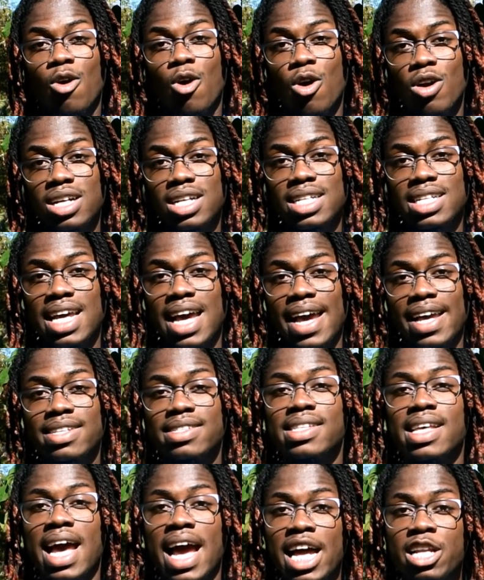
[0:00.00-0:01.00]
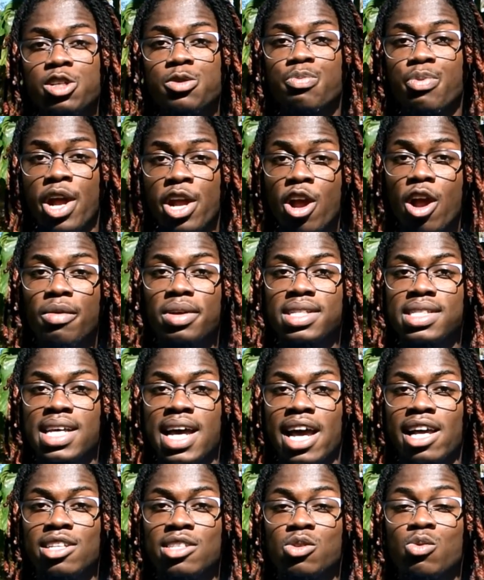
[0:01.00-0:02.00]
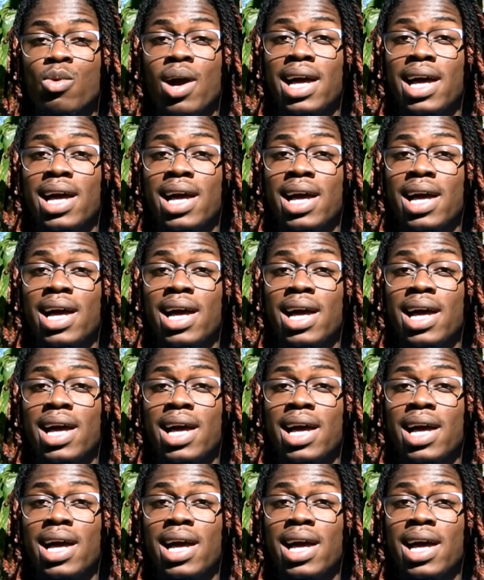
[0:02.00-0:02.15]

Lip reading: organize, and prioritize